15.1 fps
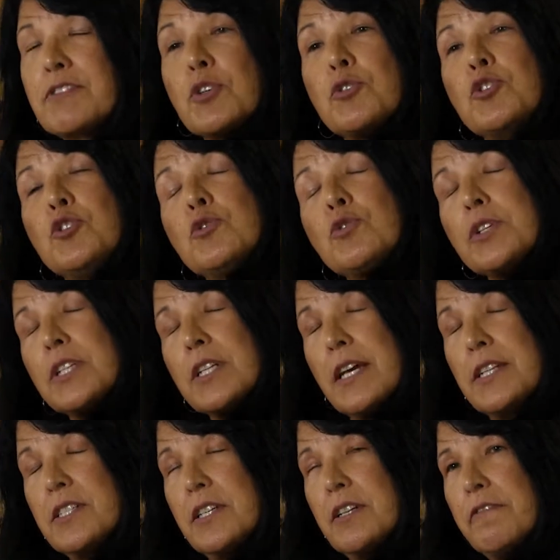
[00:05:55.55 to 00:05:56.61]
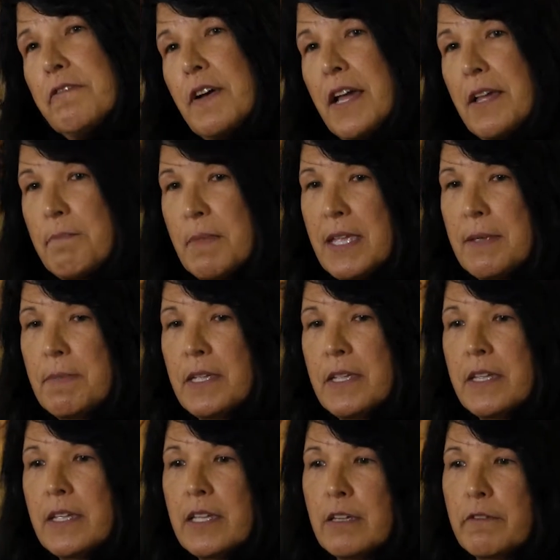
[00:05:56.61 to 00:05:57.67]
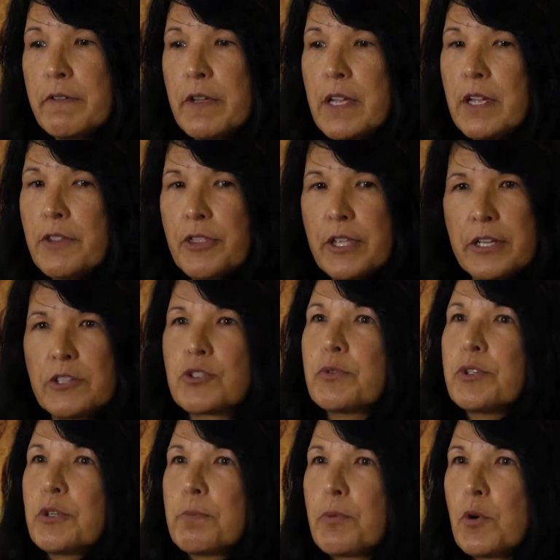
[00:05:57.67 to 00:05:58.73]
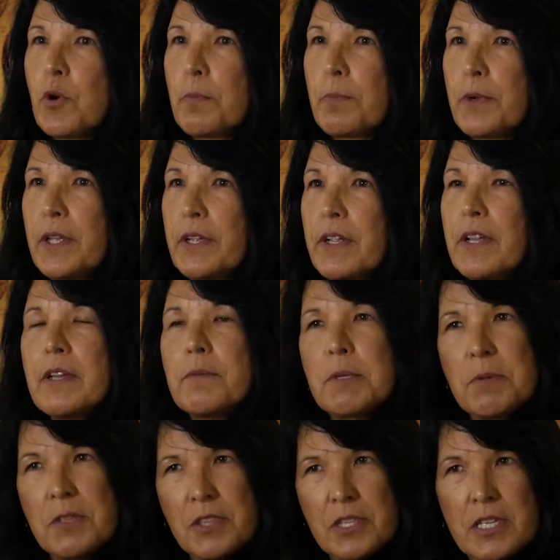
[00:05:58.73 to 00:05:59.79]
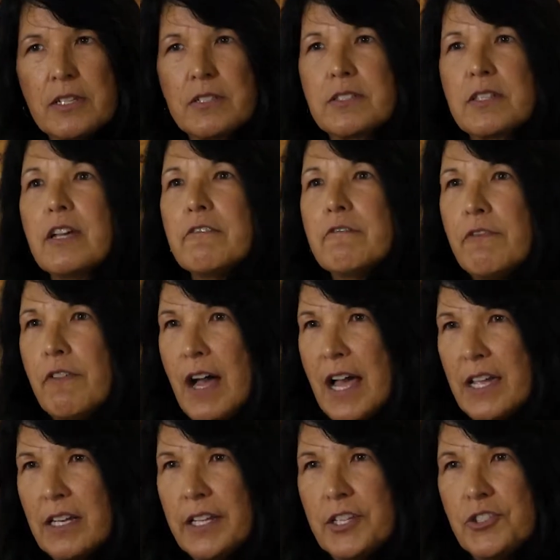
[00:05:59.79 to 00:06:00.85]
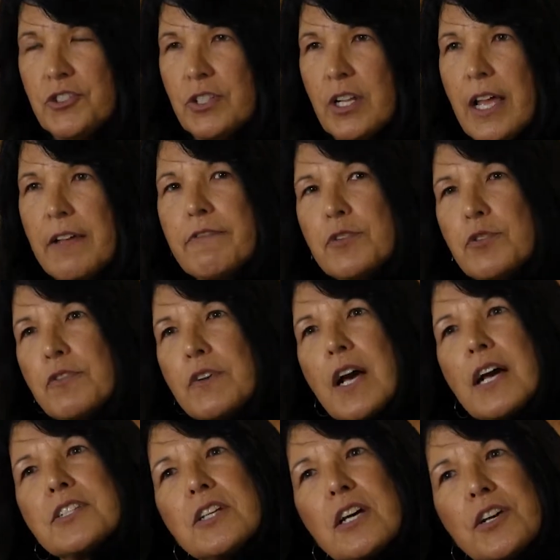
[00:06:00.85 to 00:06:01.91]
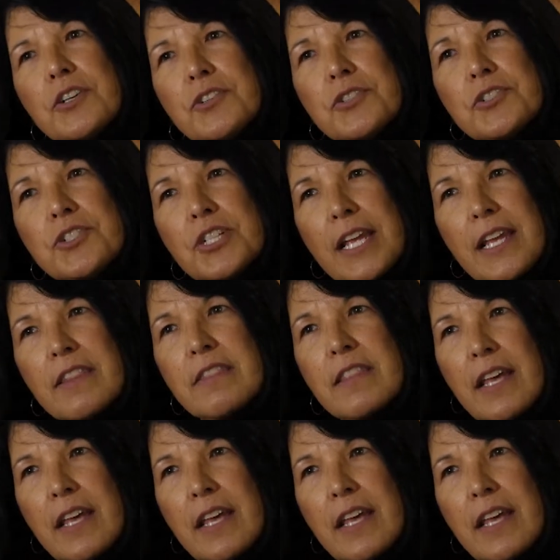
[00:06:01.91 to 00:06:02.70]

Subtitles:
So you can identify maybe if things are inappropriate, maybe things violate your life. You've got to understand